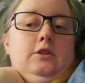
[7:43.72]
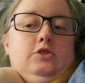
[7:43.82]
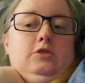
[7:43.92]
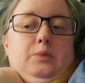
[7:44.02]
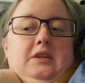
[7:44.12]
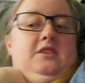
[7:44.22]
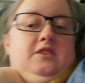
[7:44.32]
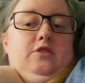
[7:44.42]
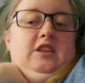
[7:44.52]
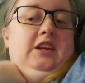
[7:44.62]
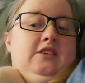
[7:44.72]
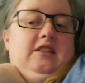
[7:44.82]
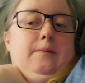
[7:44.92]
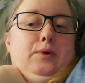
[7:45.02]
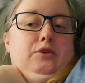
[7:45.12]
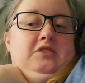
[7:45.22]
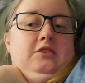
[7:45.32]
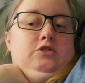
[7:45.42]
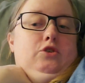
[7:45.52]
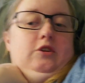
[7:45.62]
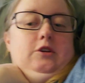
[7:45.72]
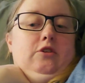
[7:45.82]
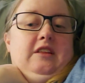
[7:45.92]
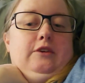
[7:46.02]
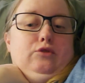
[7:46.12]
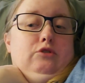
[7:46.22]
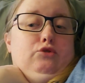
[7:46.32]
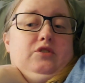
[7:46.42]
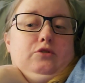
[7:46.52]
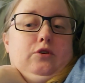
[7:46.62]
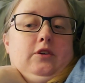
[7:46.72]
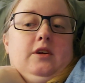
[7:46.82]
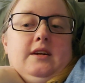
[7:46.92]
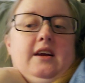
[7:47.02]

just because you think that person shouldn't go to that grocery store